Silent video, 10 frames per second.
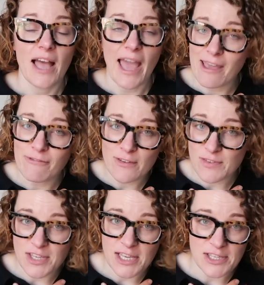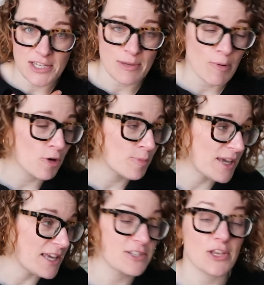Hay fever season is upon
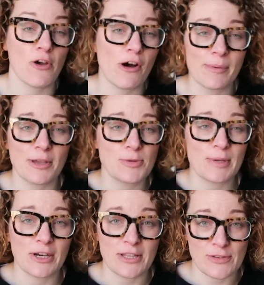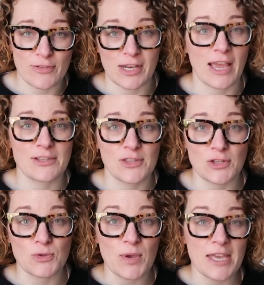me, so I'm going to be like this for the next
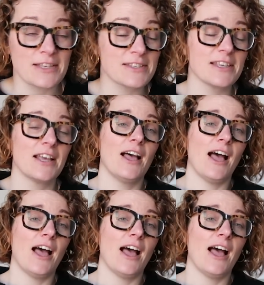6 weeks.